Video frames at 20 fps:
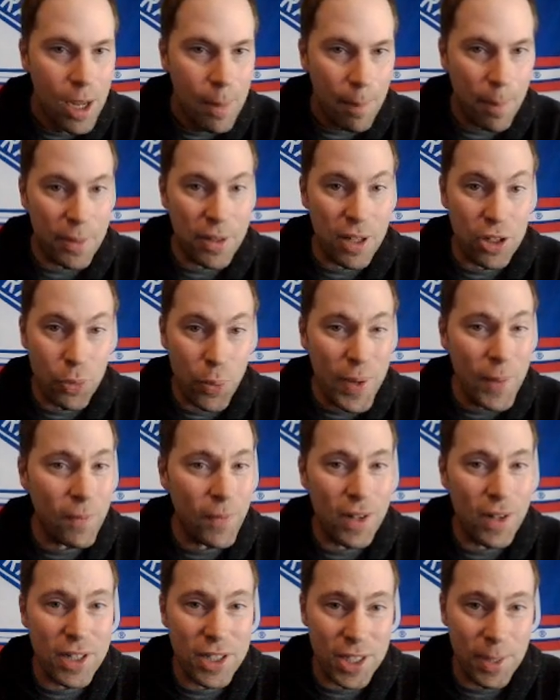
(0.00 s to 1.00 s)
But the tweet
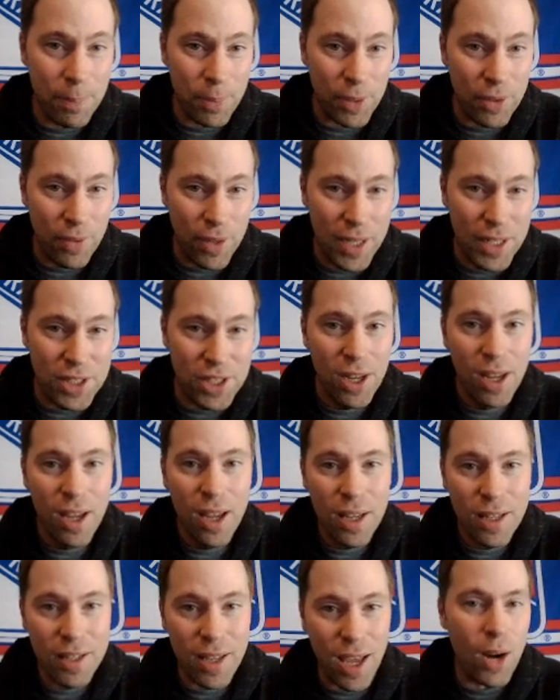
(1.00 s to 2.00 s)
very simply reads,
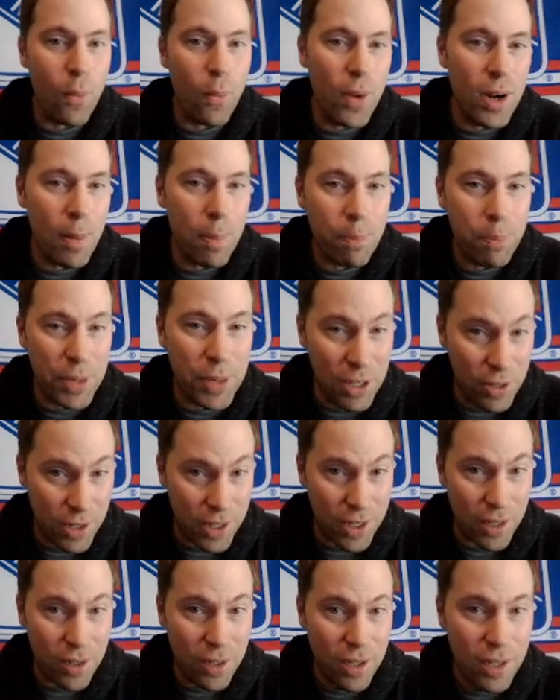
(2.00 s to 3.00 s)
gotta win a
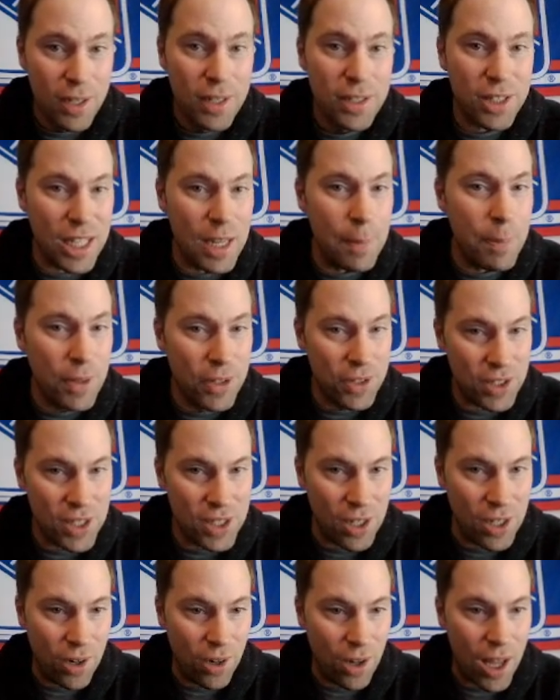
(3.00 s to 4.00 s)
period to keep your
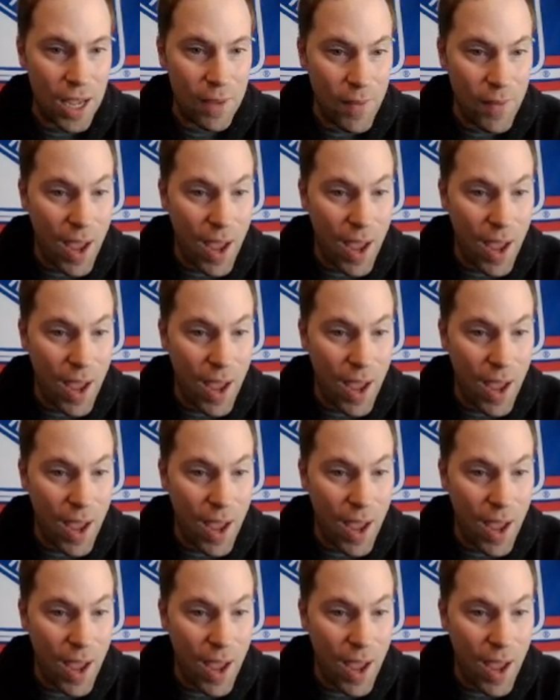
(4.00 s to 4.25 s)
season alive.